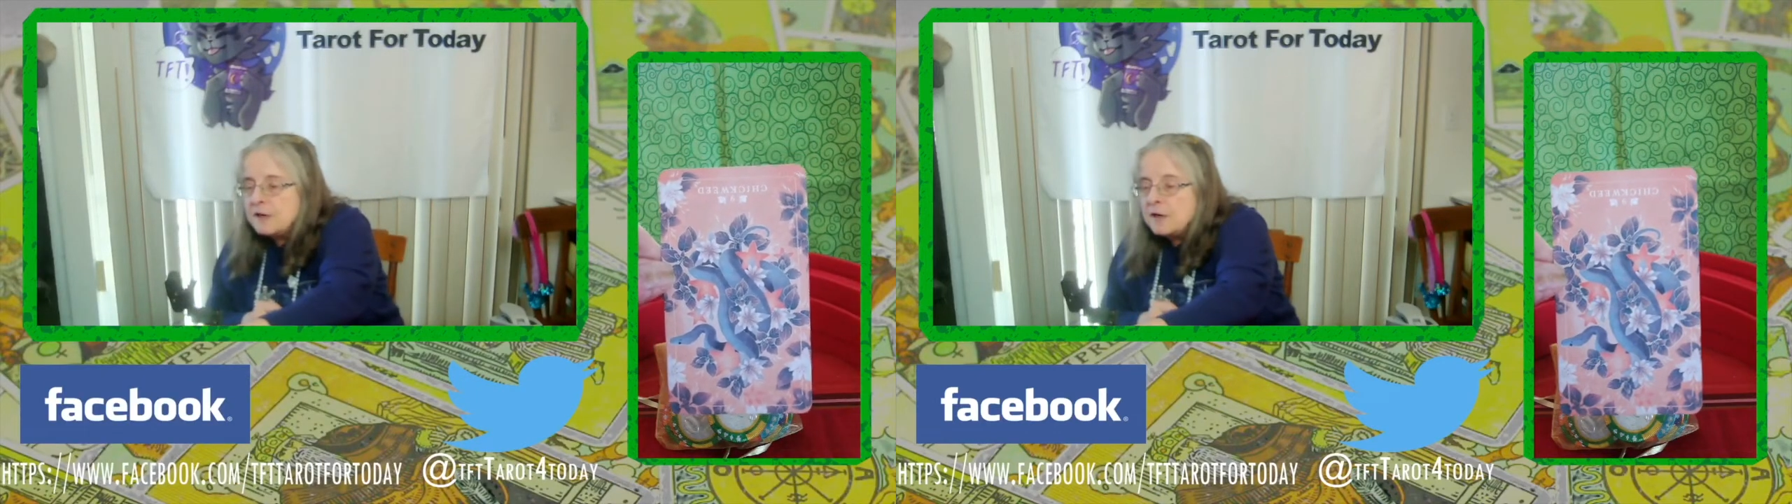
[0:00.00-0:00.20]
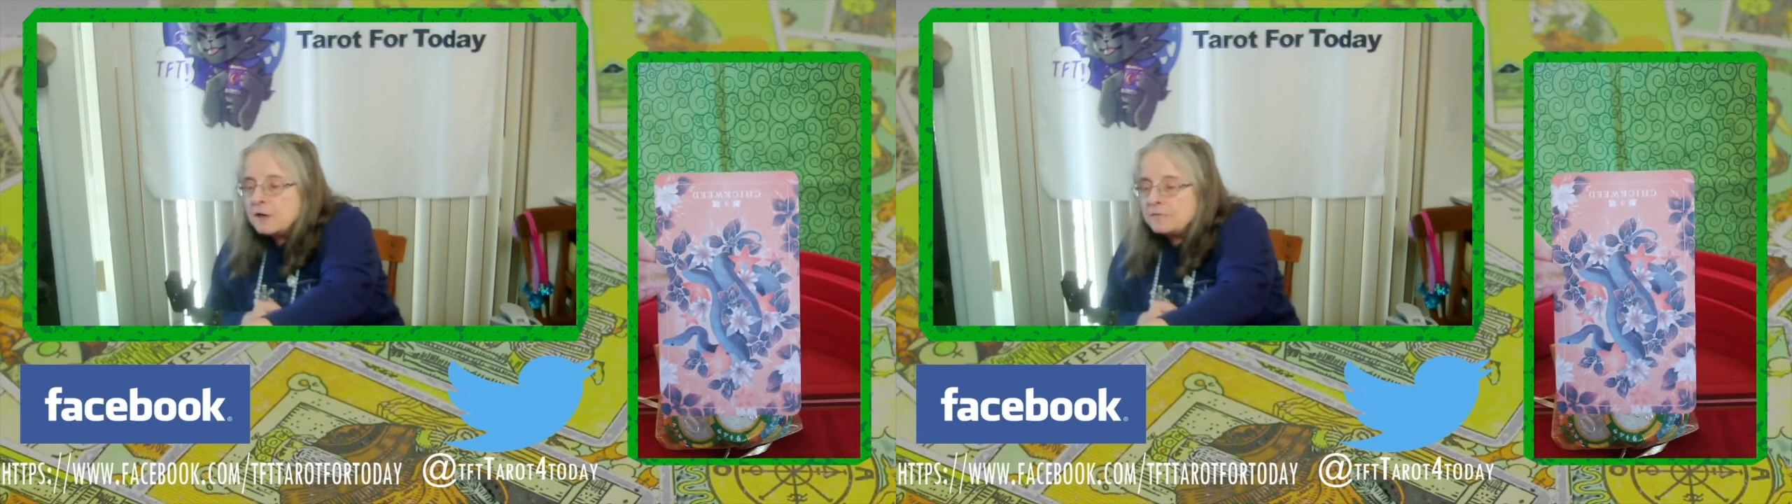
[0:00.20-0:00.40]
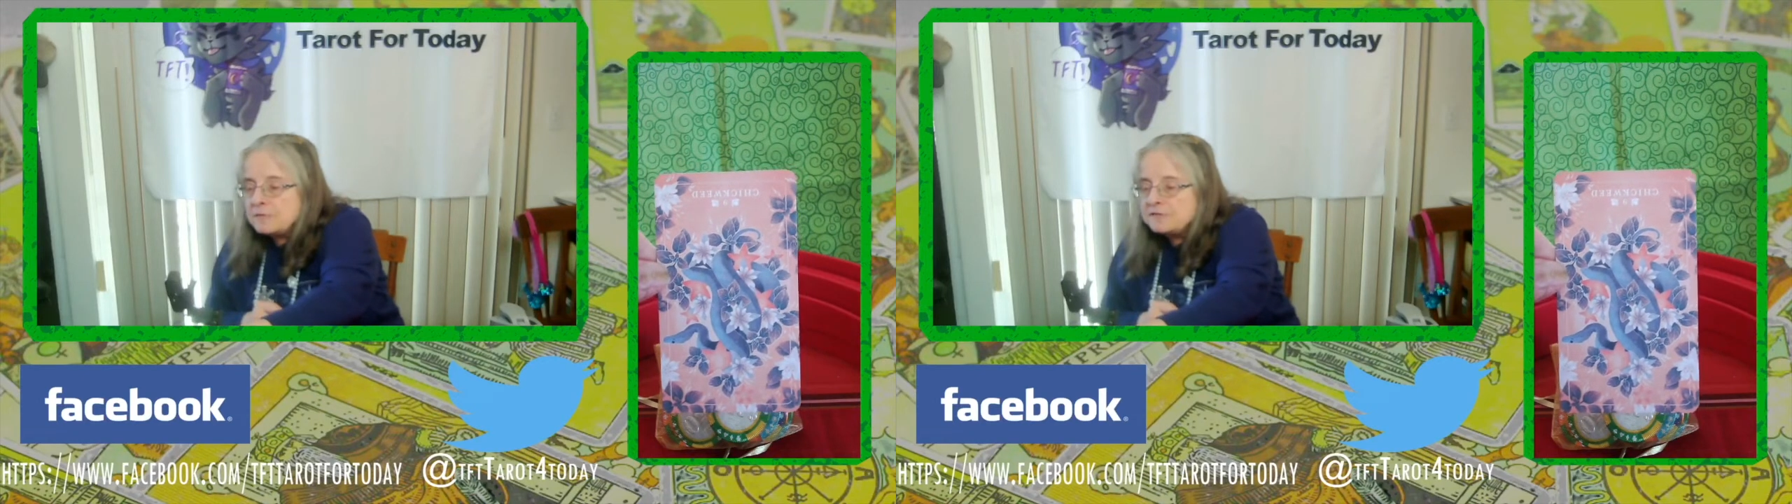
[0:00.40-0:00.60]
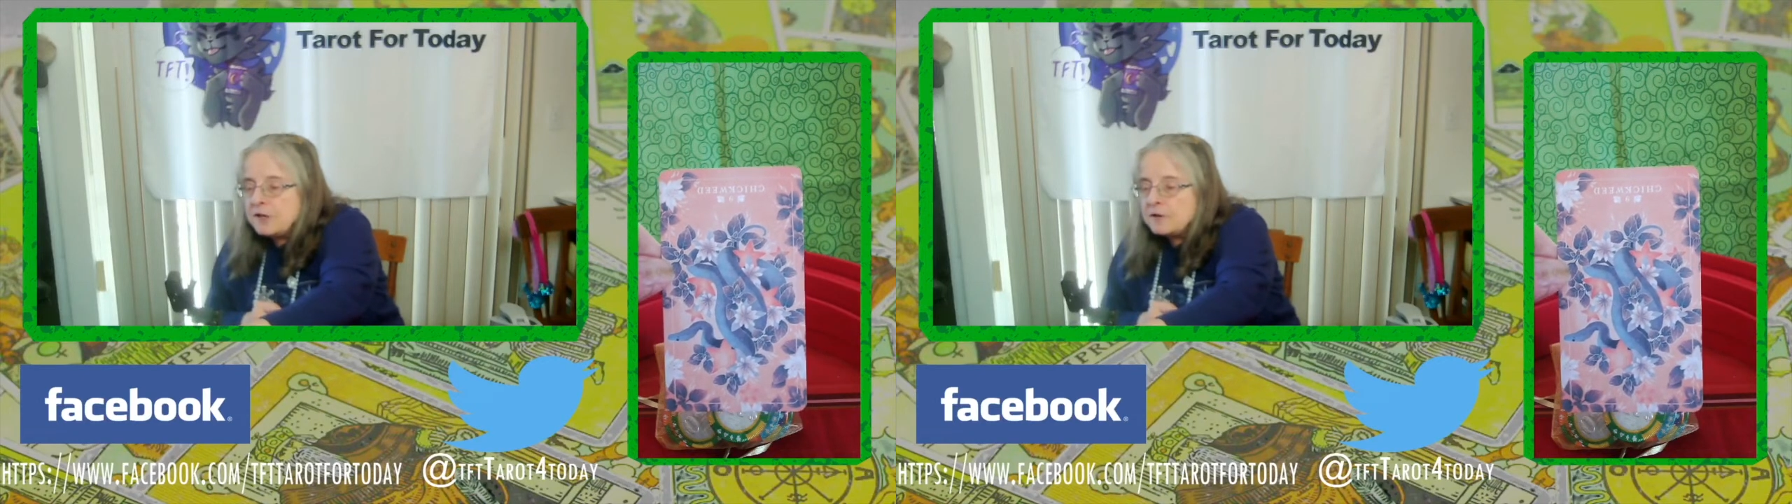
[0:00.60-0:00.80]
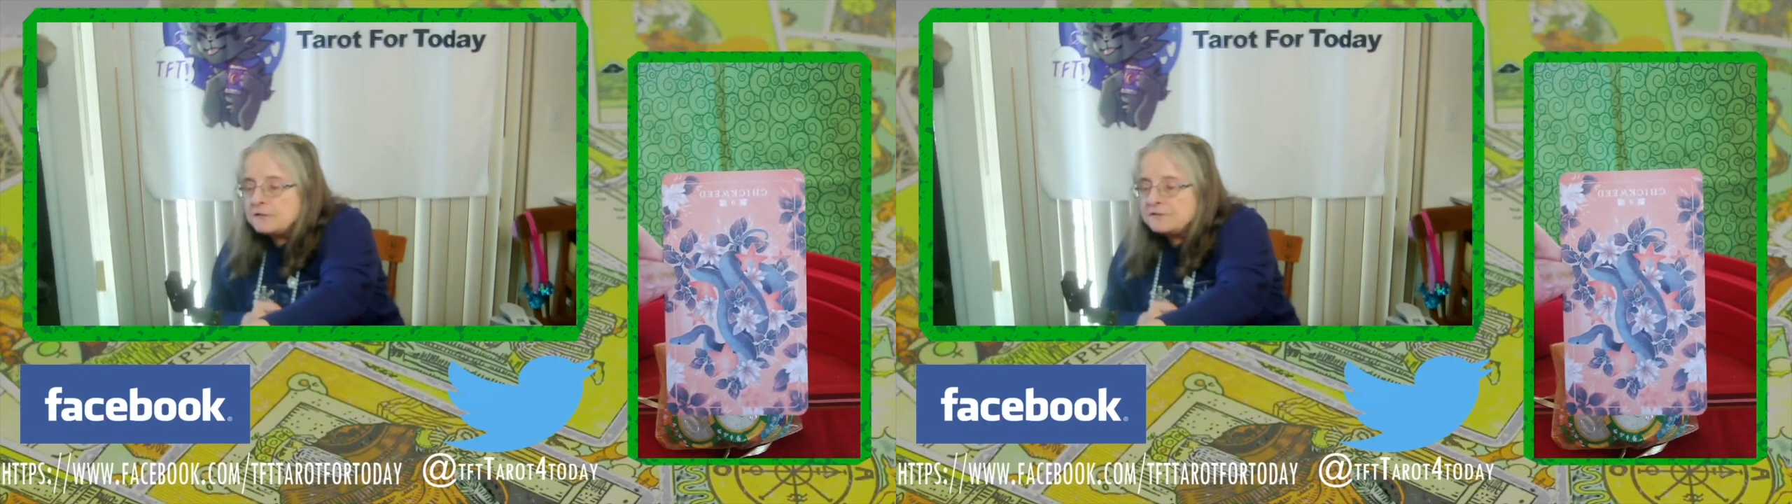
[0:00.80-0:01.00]
The first
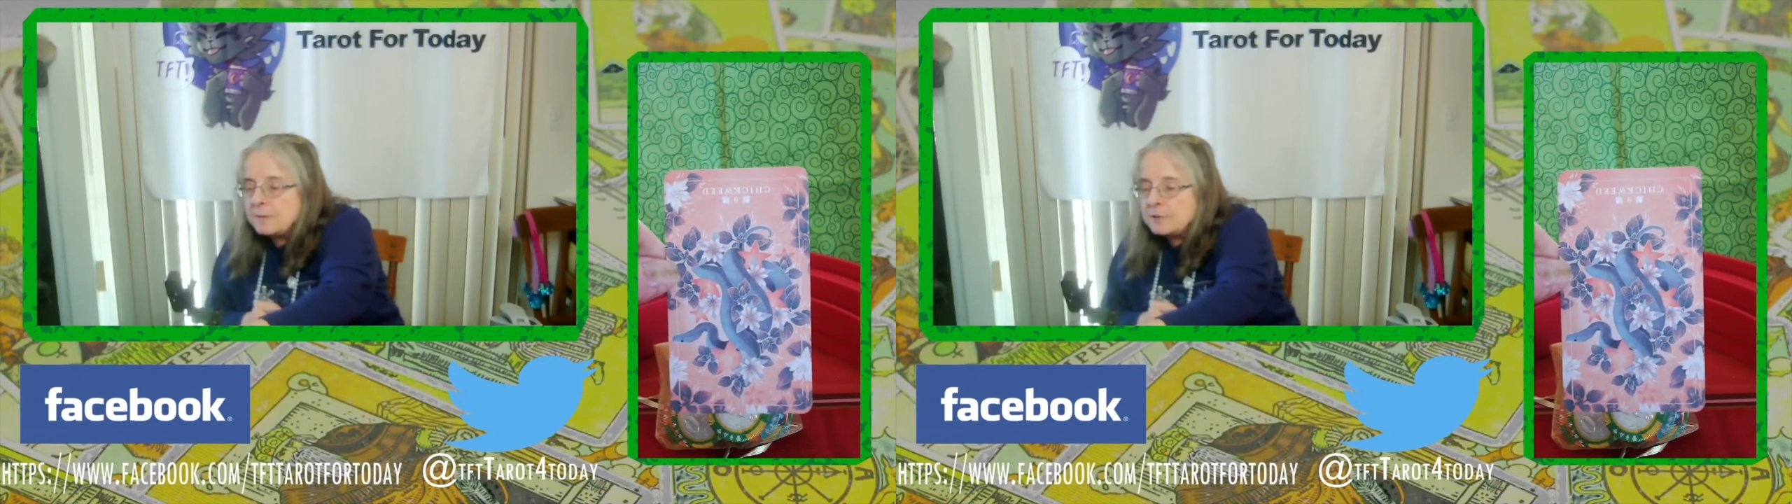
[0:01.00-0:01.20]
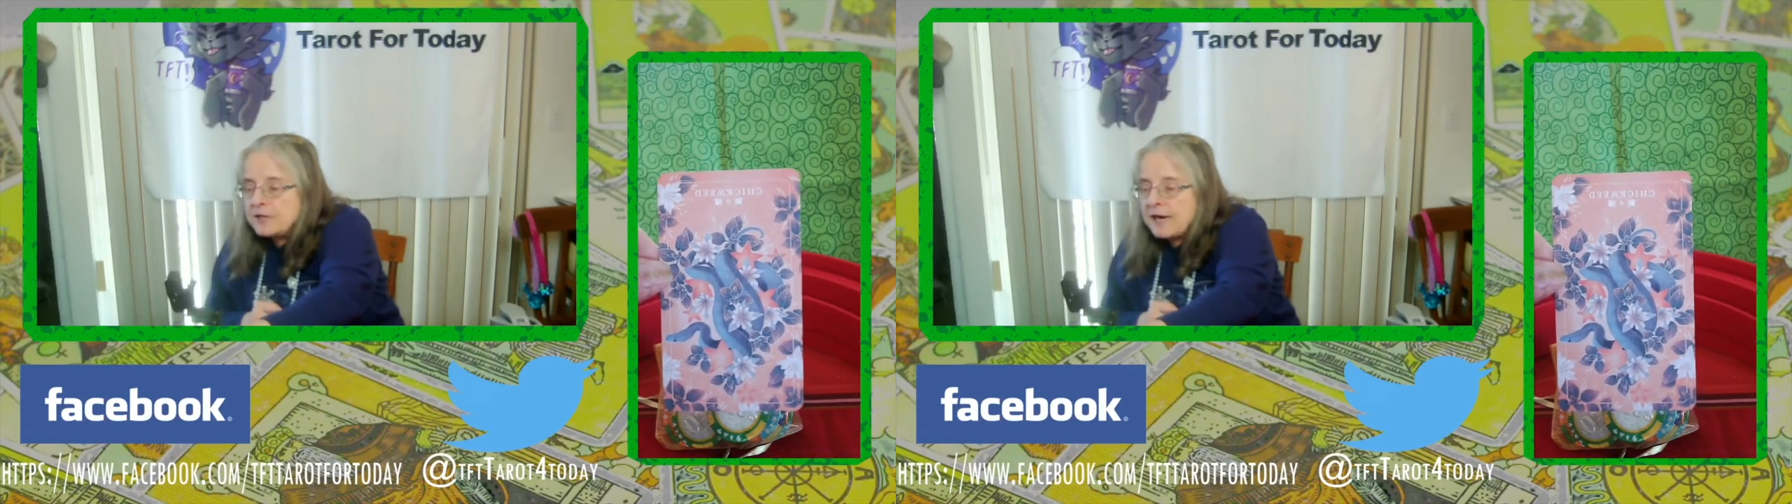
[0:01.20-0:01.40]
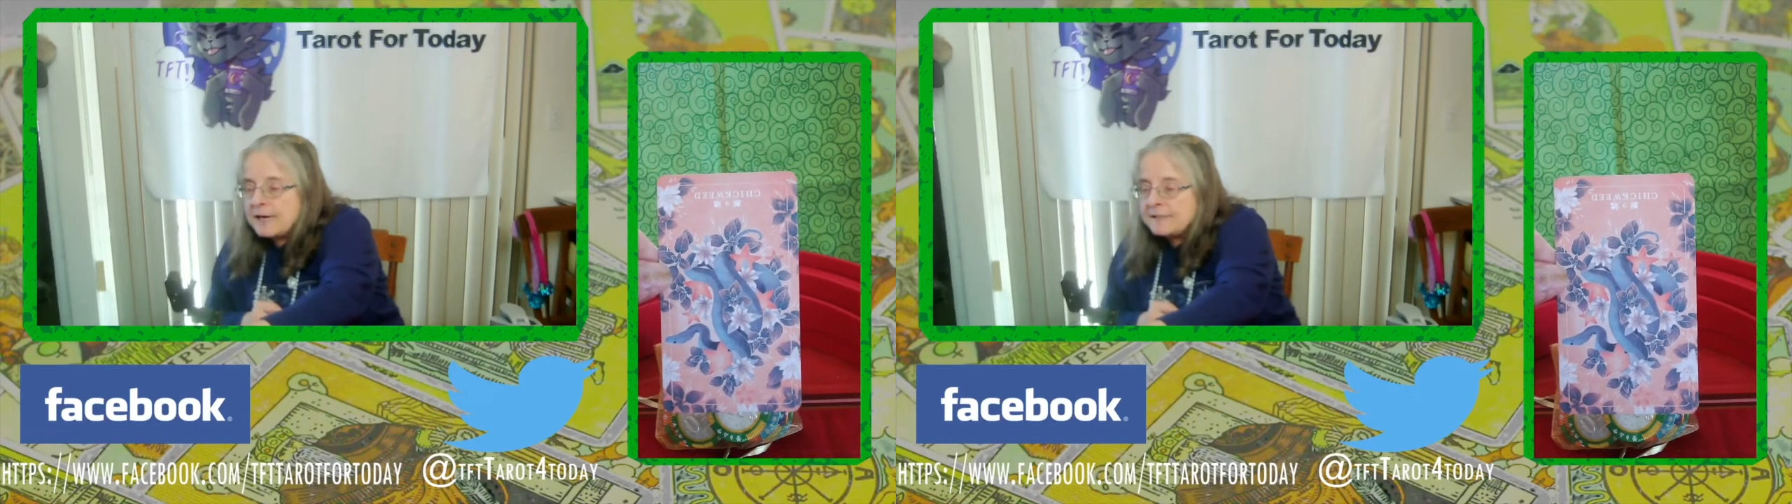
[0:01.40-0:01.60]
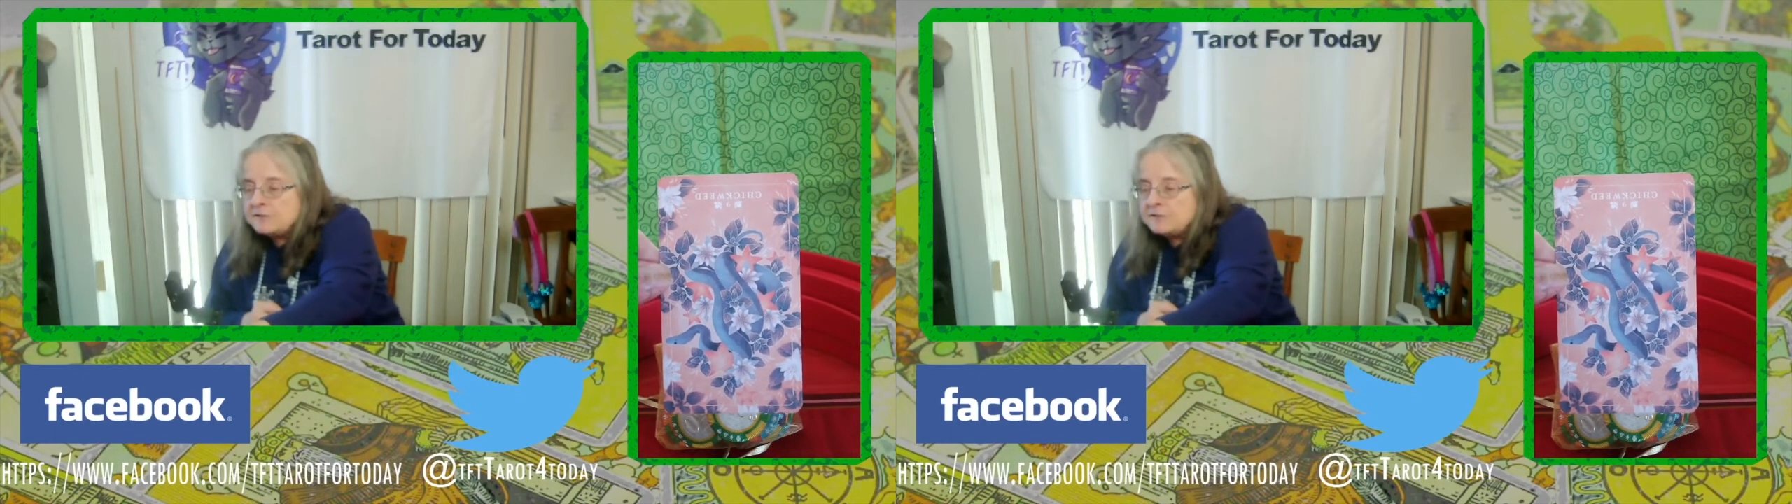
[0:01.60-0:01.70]
card is number nine,